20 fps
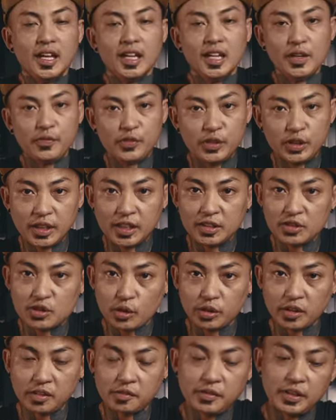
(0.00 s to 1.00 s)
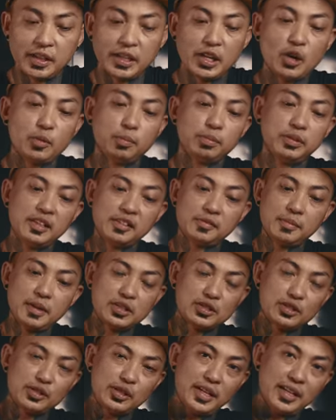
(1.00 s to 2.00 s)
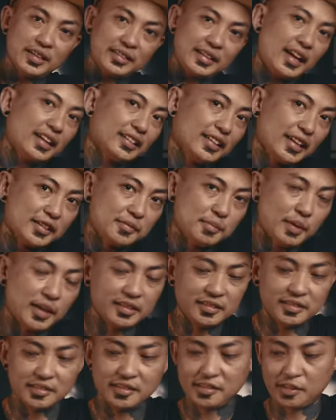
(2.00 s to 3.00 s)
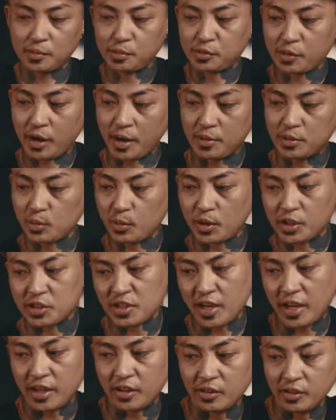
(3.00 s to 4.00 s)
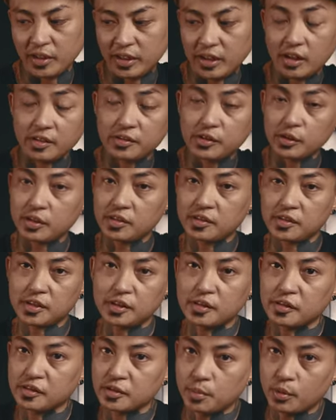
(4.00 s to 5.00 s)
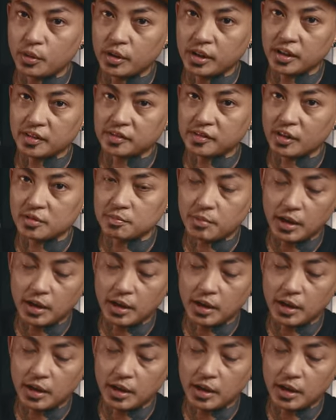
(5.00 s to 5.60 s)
If you did enjoy this video, please make sure you hit that like button, subscribe to our channel, and also consider supporting us on